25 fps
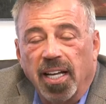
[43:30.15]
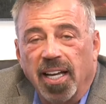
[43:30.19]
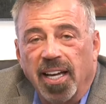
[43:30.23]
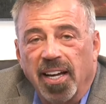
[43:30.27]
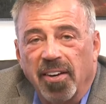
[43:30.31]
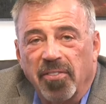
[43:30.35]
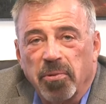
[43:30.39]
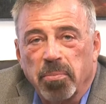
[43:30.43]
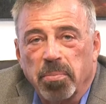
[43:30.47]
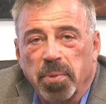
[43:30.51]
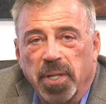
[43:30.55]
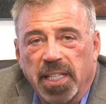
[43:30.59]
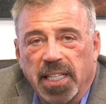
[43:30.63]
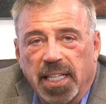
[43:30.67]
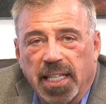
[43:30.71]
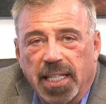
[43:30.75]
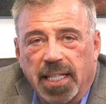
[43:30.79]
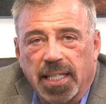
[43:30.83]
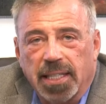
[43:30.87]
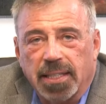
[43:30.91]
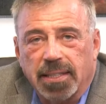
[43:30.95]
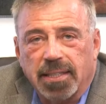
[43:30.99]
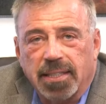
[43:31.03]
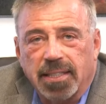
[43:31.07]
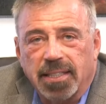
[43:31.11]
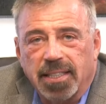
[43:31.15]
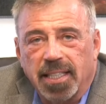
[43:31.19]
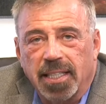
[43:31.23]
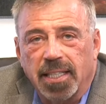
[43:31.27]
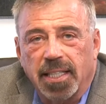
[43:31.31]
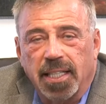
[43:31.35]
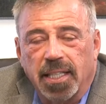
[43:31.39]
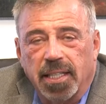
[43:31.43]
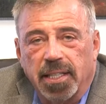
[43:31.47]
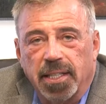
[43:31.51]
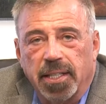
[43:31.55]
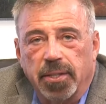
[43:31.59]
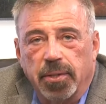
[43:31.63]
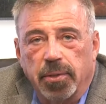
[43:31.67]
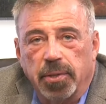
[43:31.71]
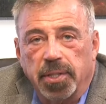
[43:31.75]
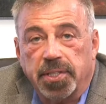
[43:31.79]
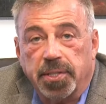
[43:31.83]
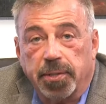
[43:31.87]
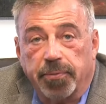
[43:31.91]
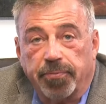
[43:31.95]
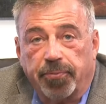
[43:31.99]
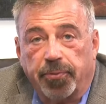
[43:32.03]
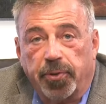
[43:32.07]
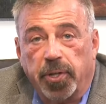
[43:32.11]
Everybody gets an ADU.
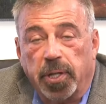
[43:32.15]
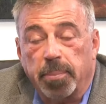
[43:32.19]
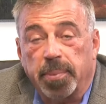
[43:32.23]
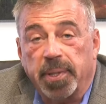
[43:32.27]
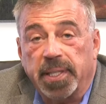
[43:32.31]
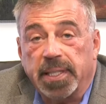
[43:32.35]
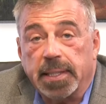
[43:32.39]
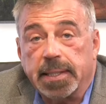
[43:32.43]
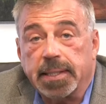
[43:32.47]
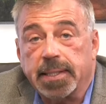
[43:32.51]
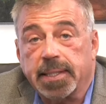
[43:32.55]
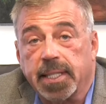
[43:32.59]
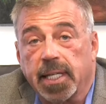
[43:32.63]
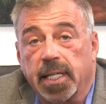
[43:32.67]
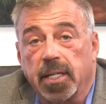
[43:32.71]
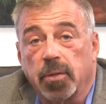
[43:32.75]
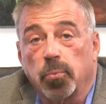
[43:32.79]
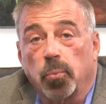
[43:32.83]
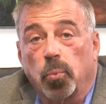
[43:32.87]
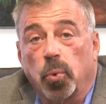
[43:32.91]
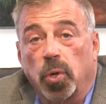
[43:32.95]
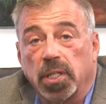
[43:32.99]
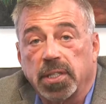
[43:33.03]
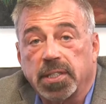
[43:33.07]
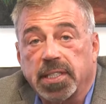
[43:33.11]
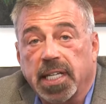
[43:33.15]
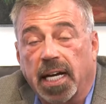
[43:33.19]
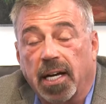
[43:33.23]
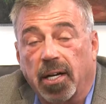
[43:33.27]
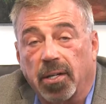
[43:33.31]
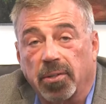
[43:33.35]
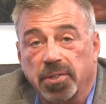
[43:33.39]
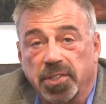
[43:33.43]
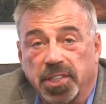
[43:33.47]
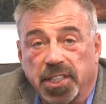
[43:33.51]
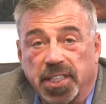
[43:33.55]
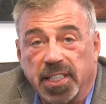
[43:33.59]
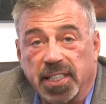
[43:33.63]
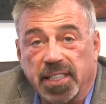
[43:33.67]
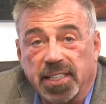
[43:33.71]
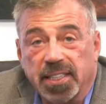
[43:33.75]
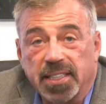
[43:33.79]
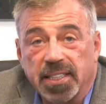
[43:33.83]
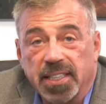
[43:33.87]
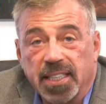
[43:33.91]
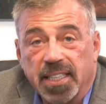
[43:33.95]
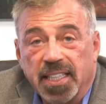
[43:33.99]
It's a freebie. The state wants housing.